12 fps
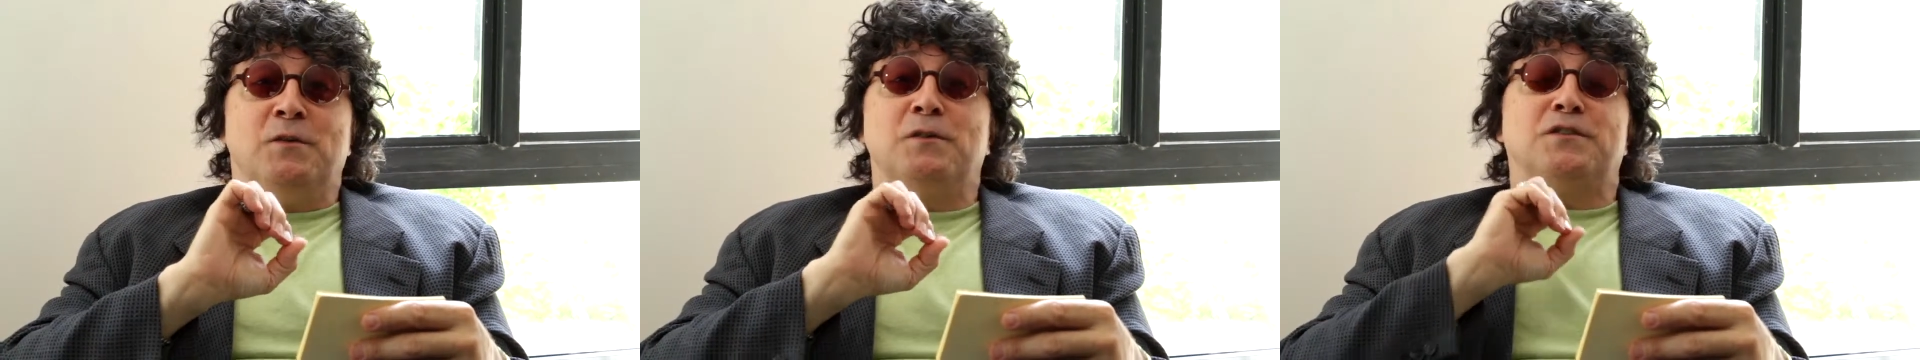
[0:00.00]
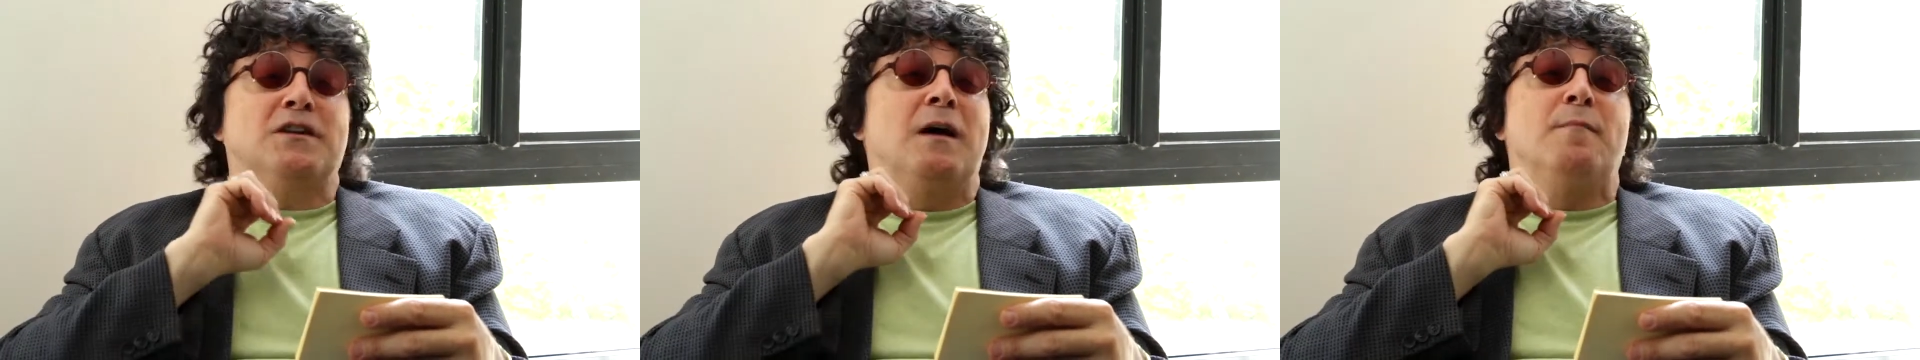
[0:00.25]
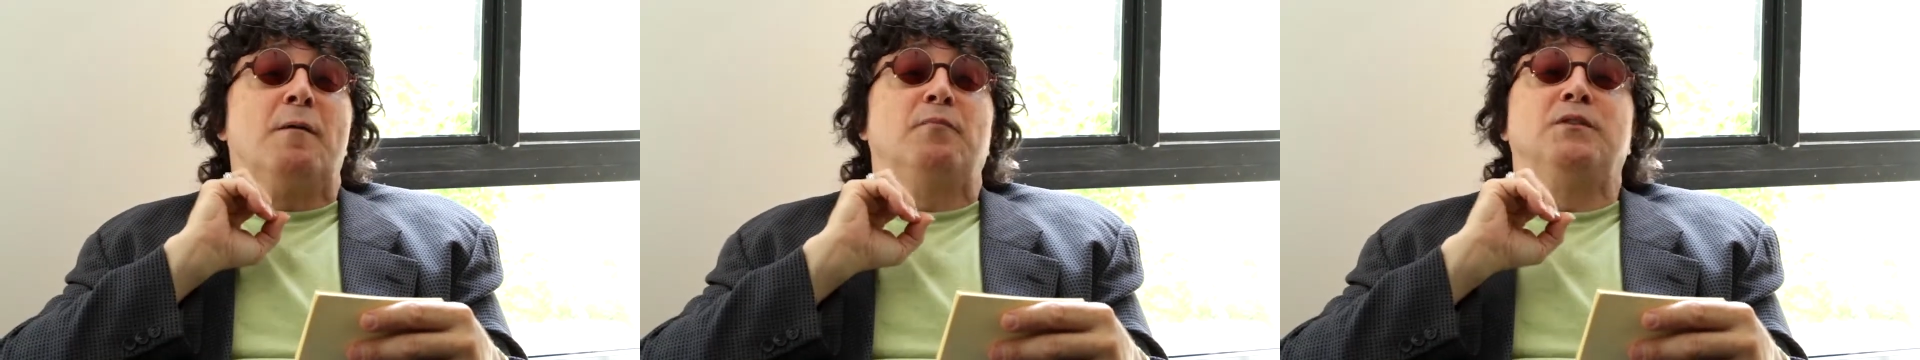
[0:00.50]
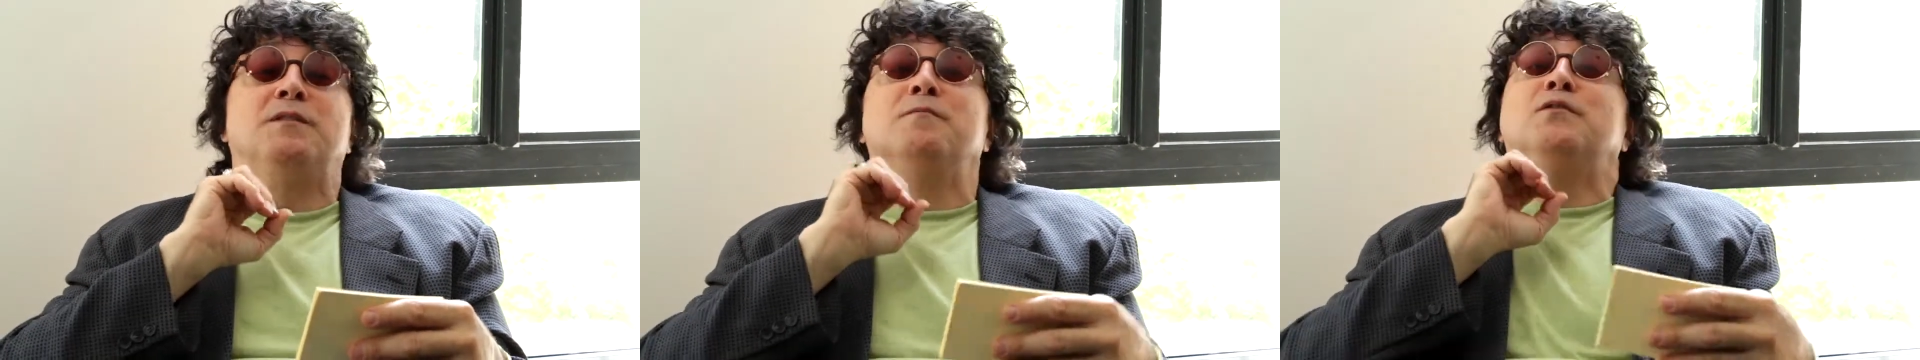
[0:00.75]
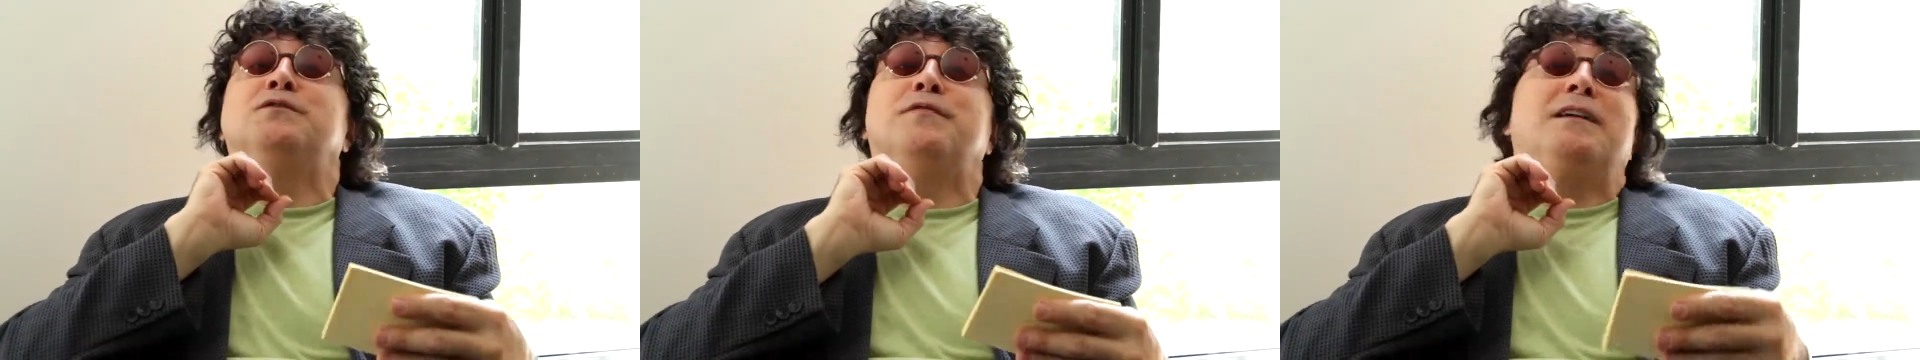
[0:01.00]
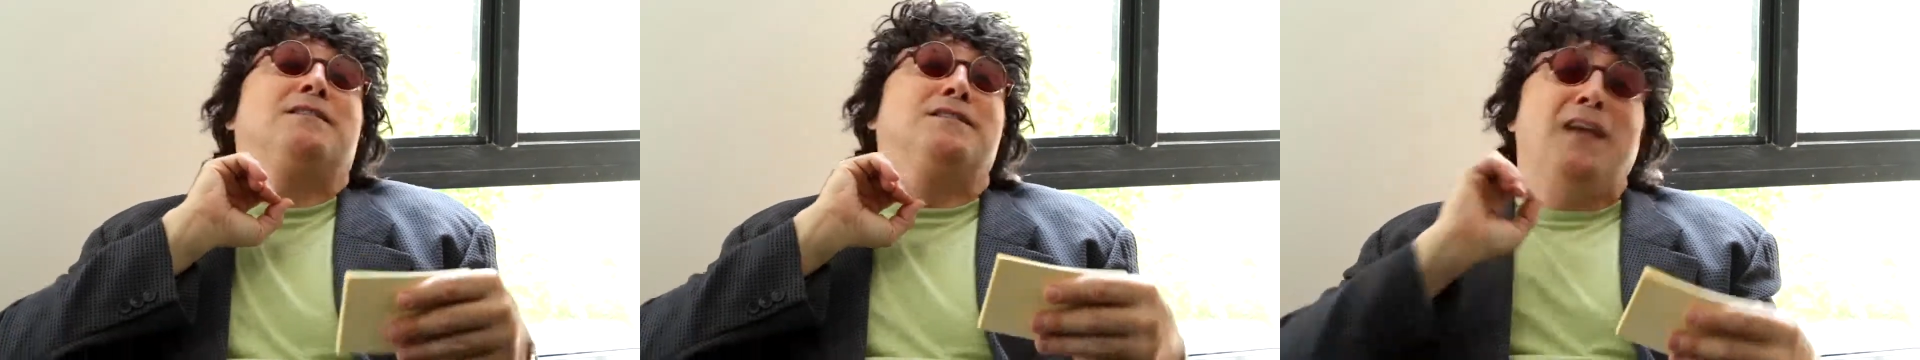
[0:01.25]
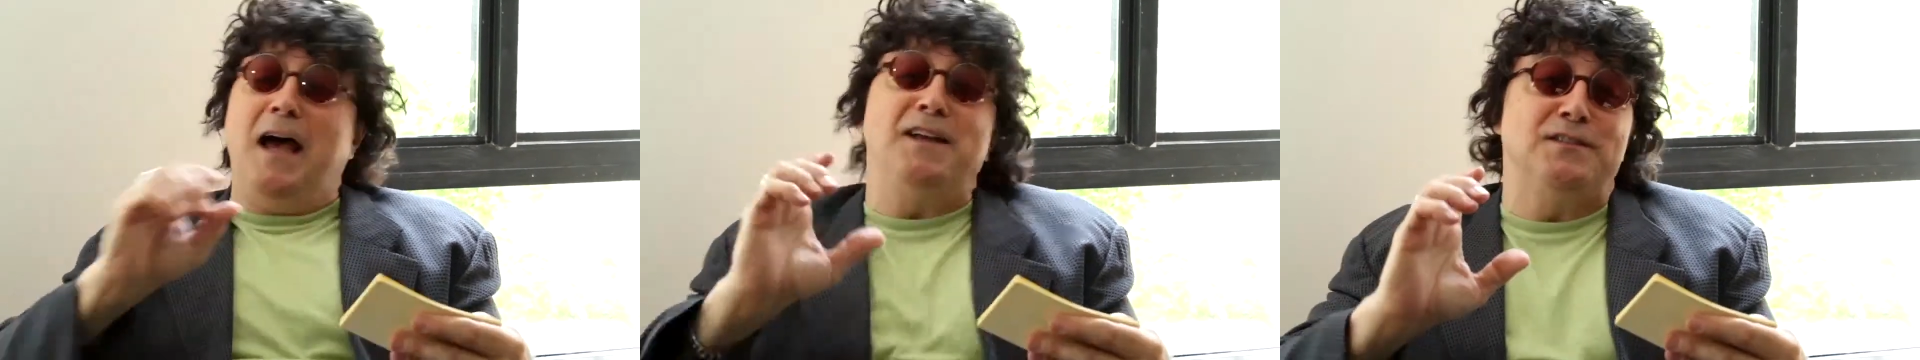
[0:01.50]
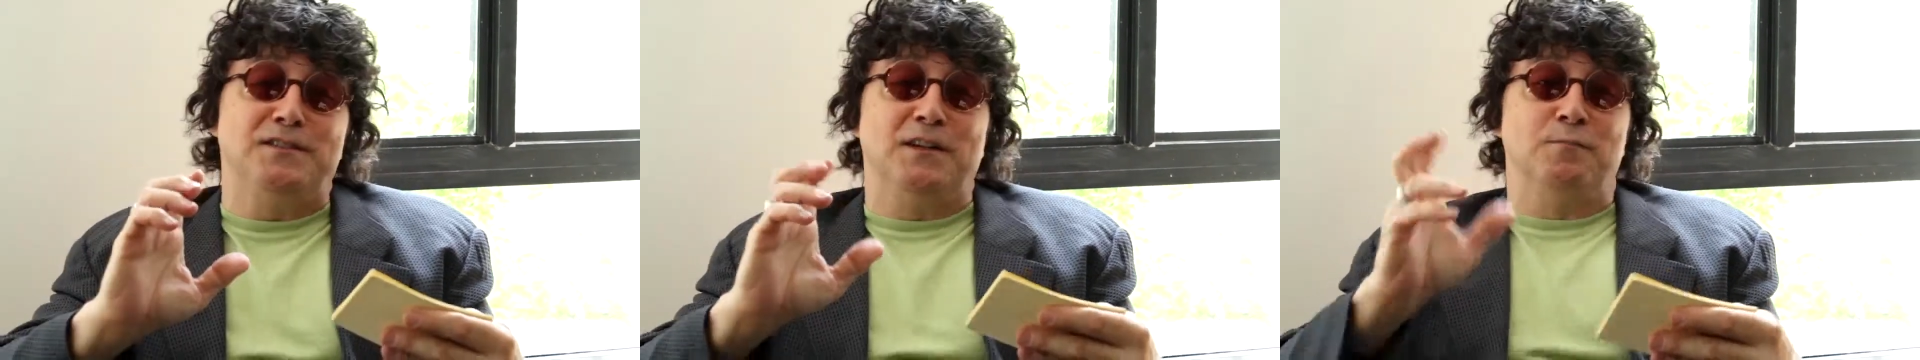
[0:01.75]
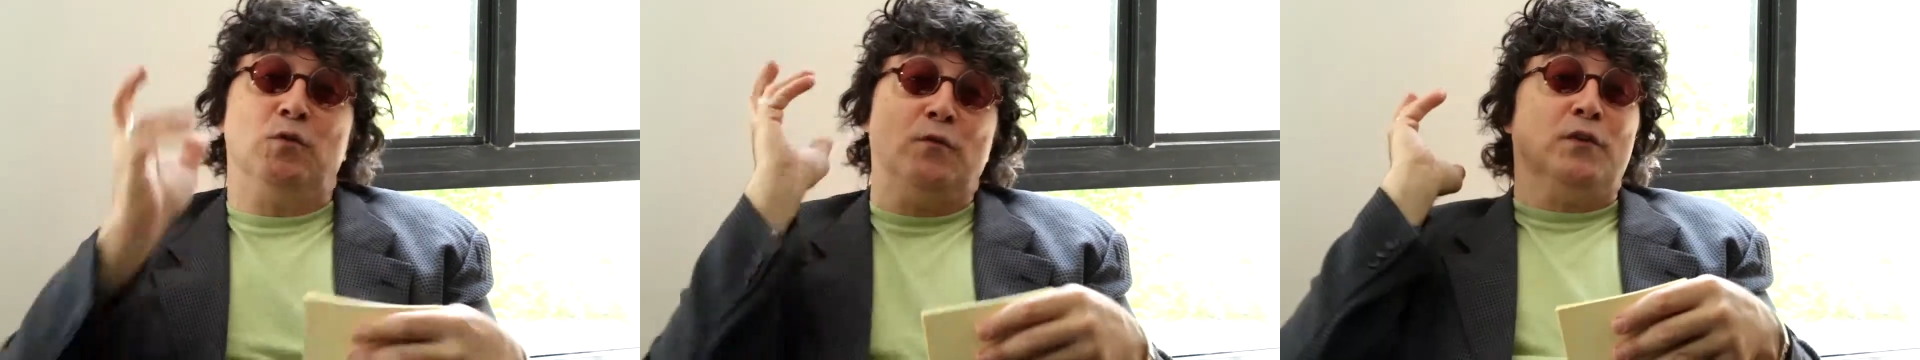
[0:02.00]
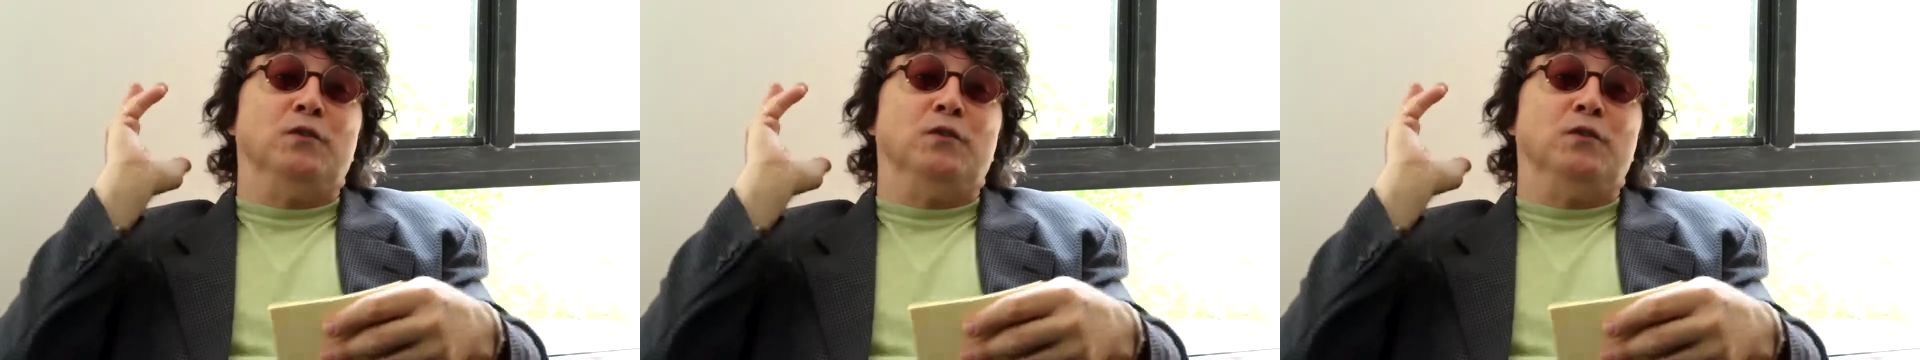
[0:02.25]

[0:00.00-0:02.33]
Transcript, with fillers: who has come up with the most fantastic movie.